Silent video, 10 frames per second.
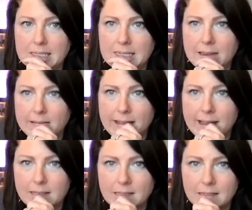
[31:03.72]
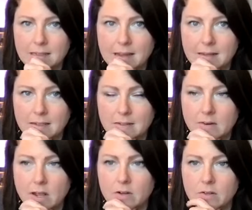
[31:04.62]
sell thousands and thousands of
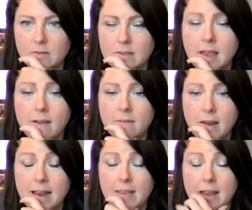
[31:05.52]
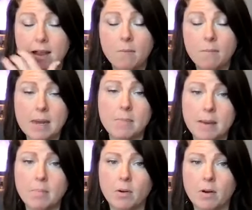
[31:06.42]
dollars of stuff, and they out meet
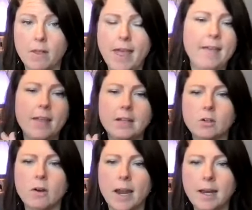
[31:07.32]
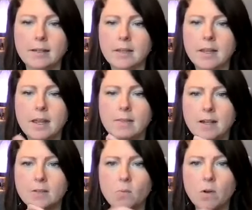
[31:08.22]
people and all that. That's great.
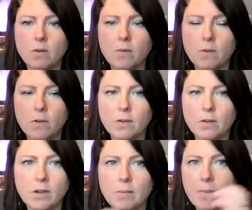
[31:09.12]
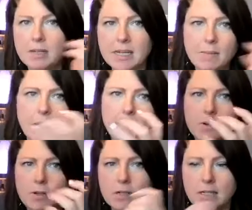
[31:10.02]
That's wonderful. You can maybe team up and
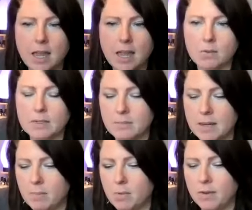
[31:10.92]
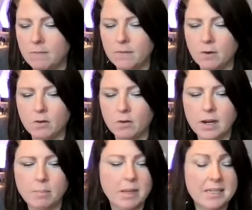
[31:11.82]
do it together with some people. If you're
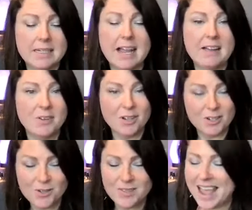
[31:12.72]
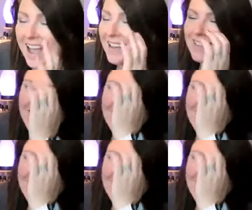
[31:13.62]
in a place in life, you can do that.